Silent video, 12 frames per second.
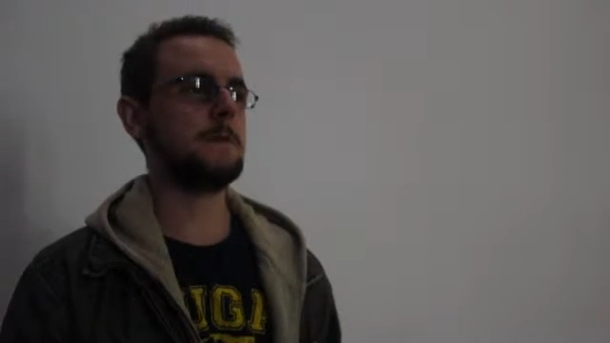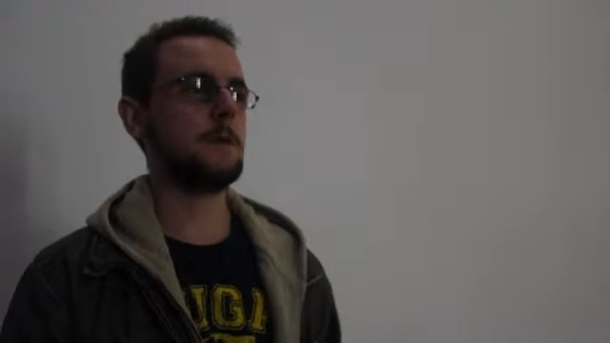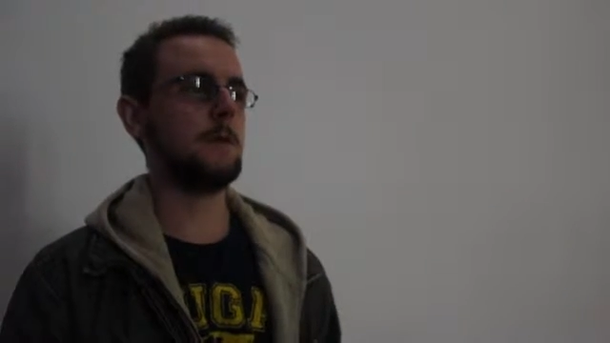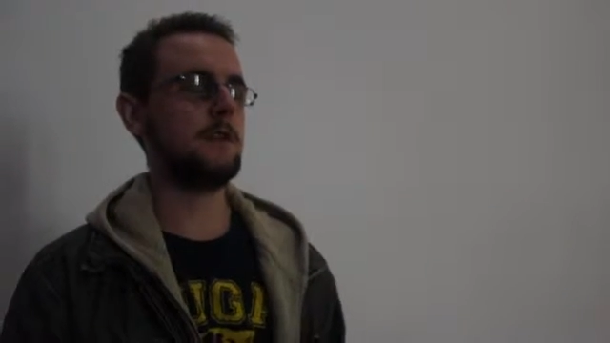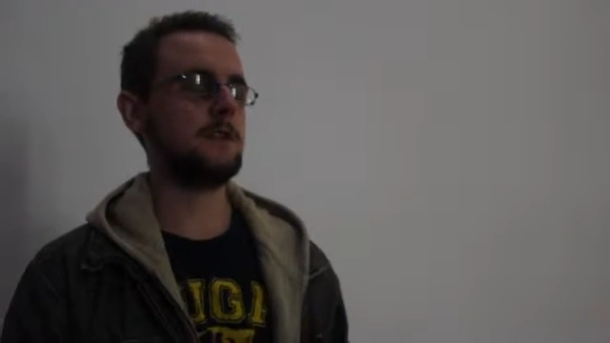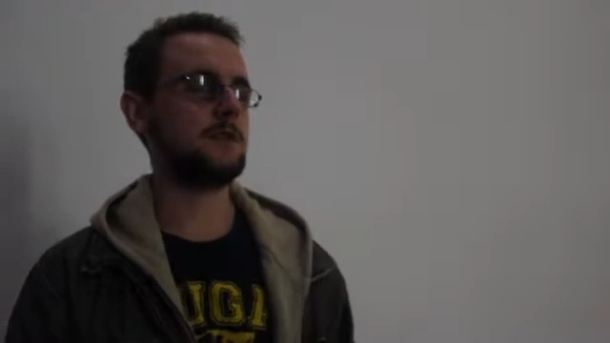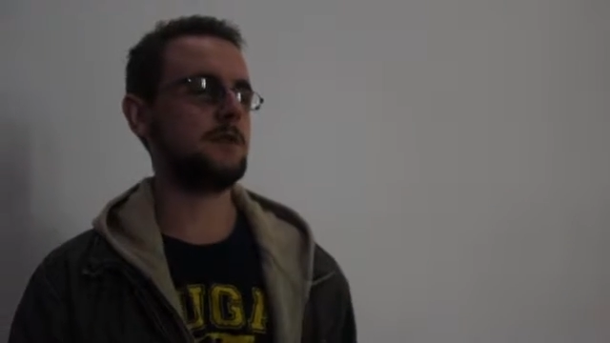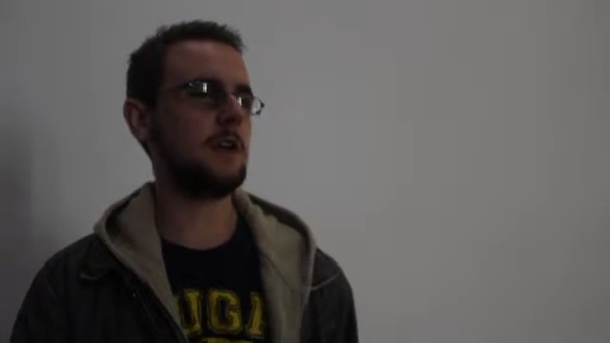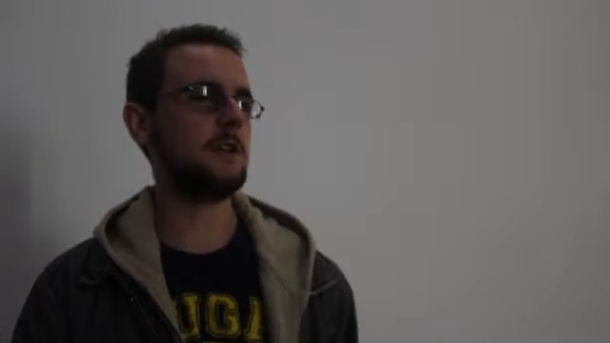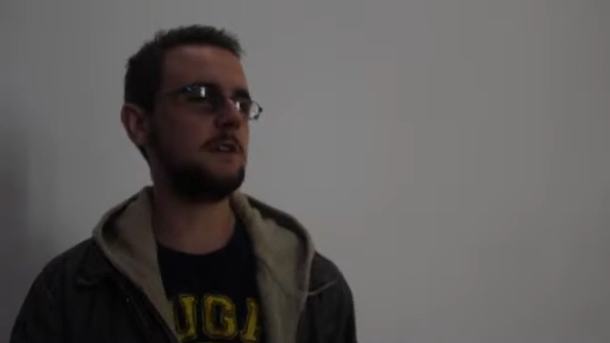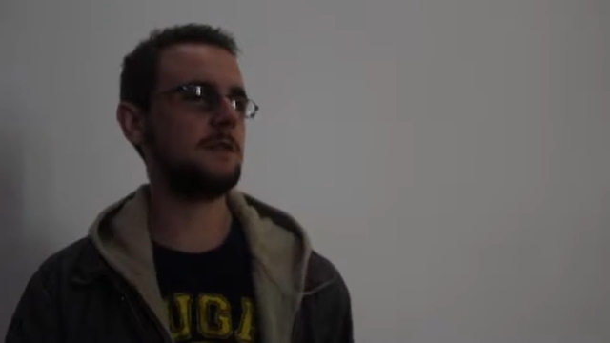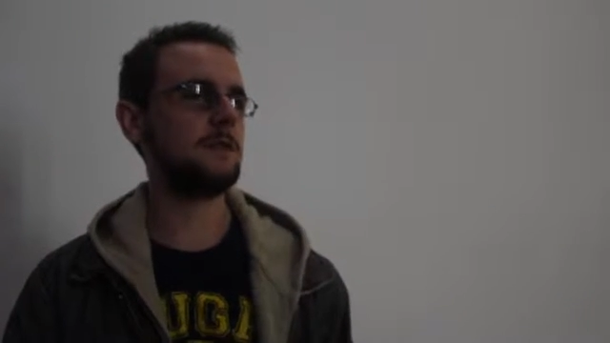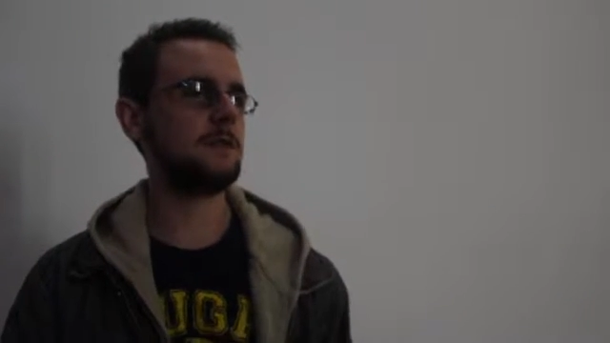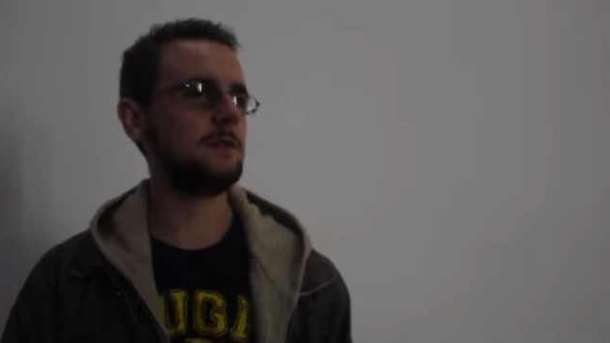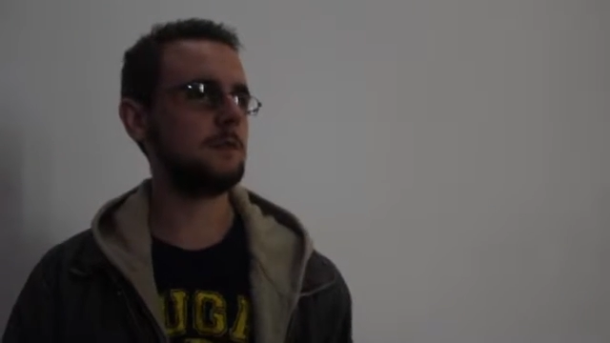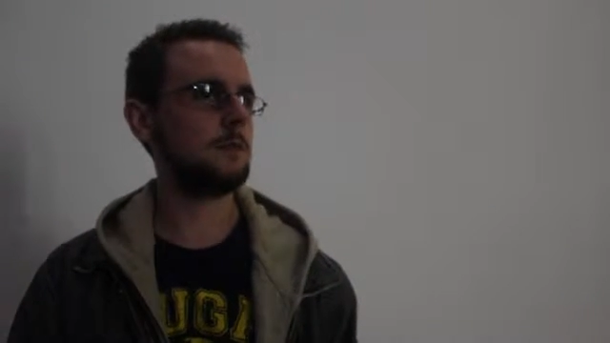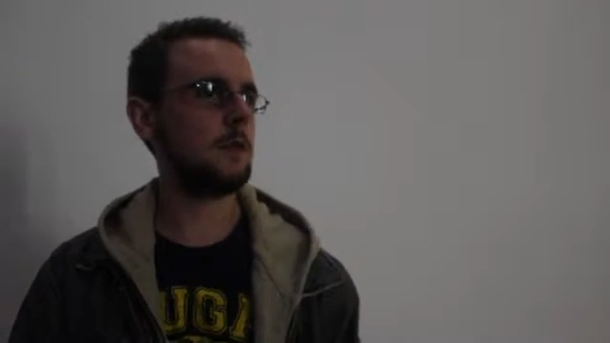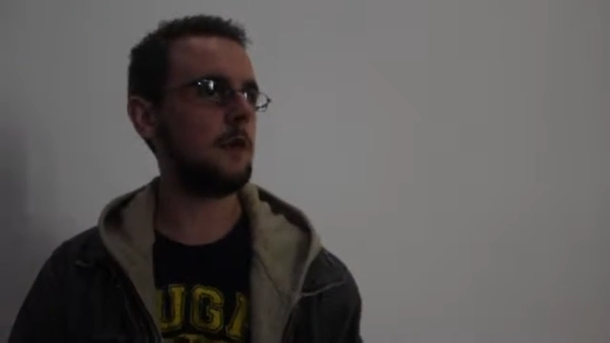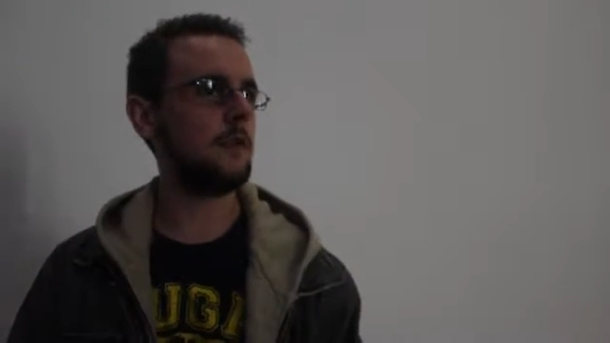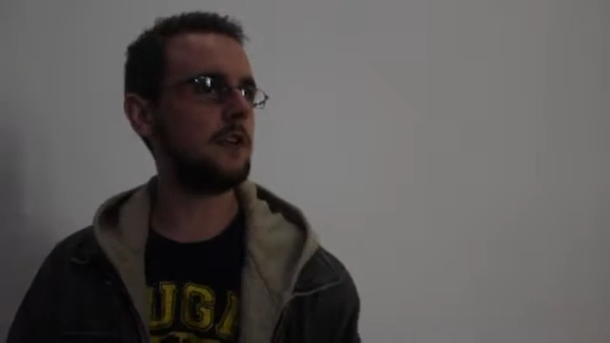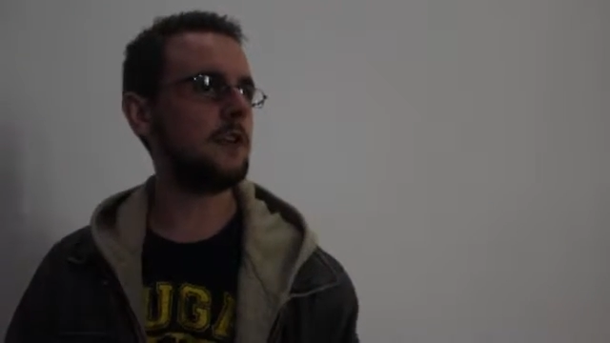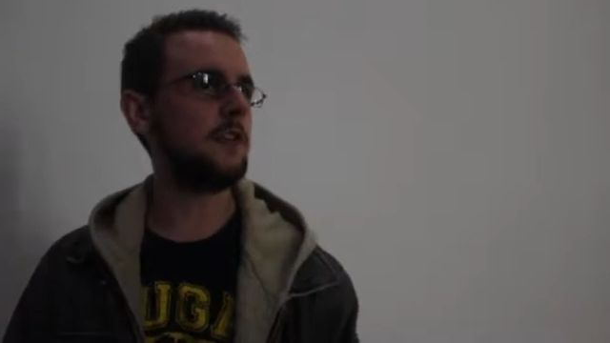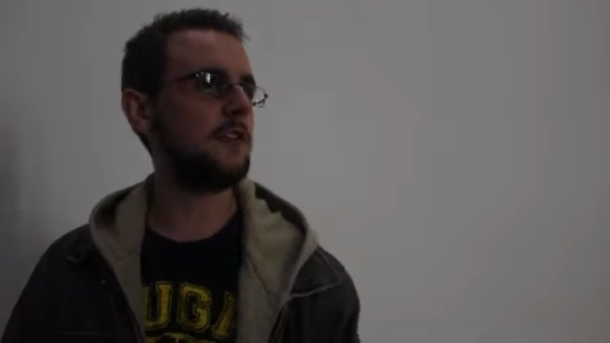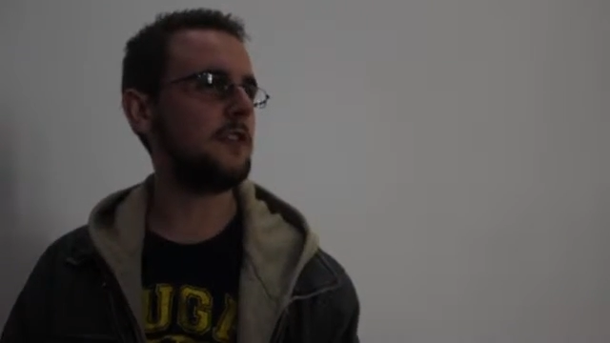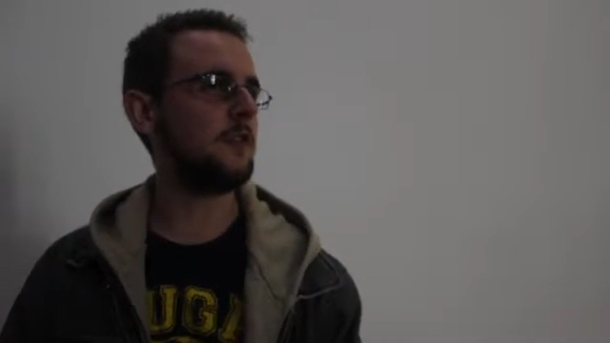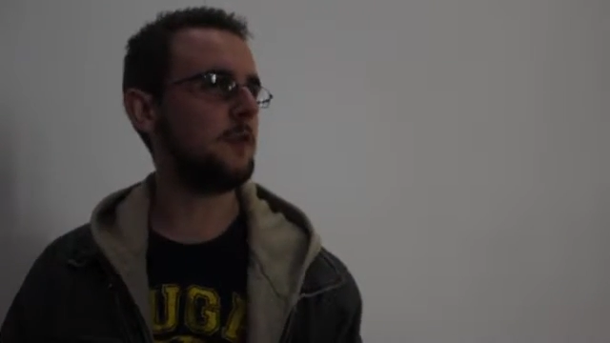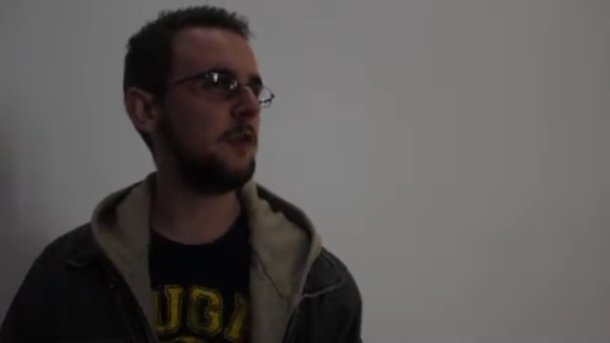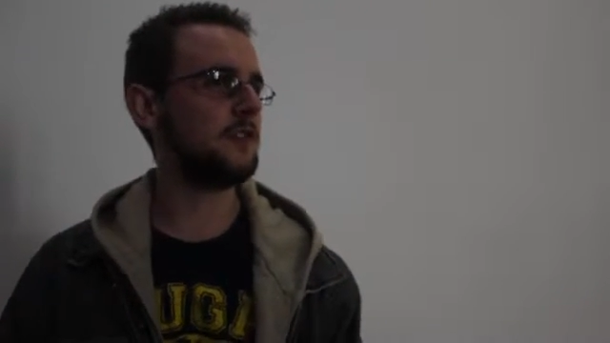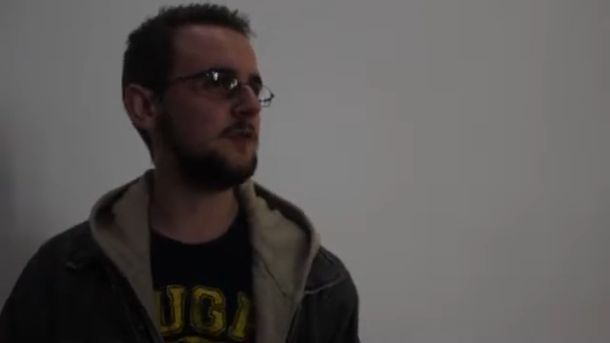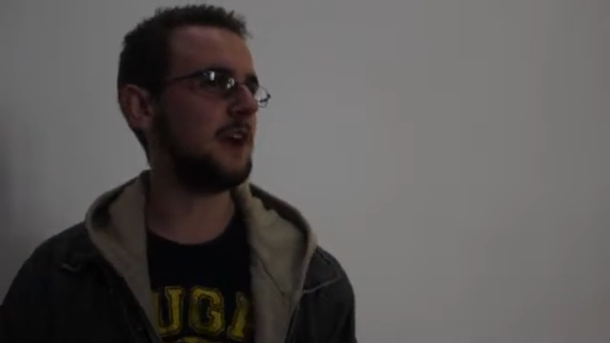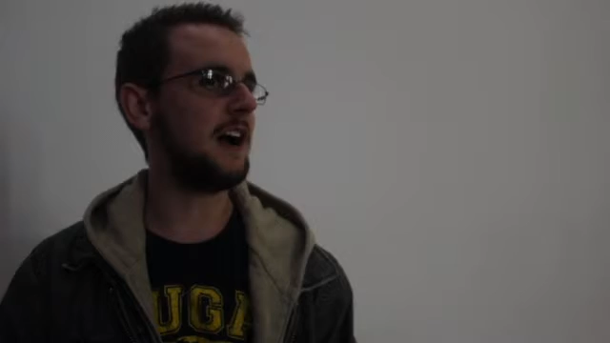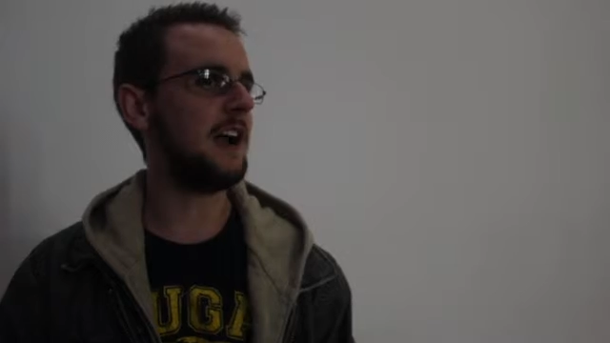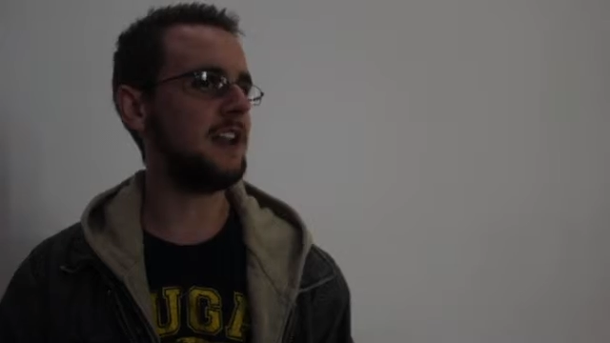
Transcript: one of his friends off in the distance watching behind